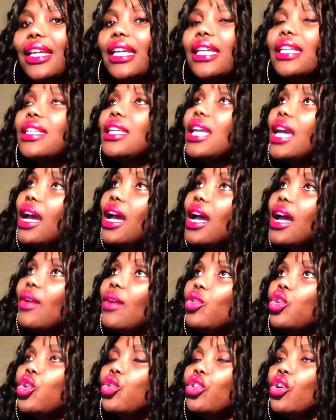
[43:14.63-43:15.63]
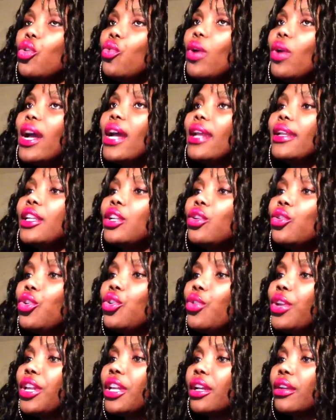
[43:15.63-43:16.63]
Yeah, you know what? Do
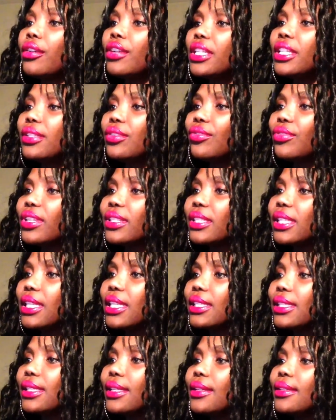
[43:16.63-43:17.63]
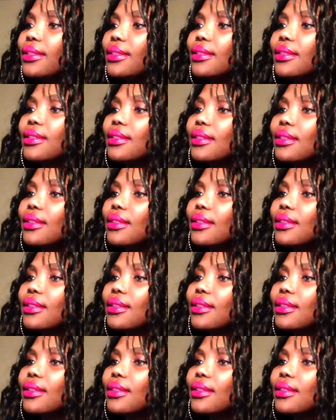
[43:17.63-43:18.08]
you increase resistance?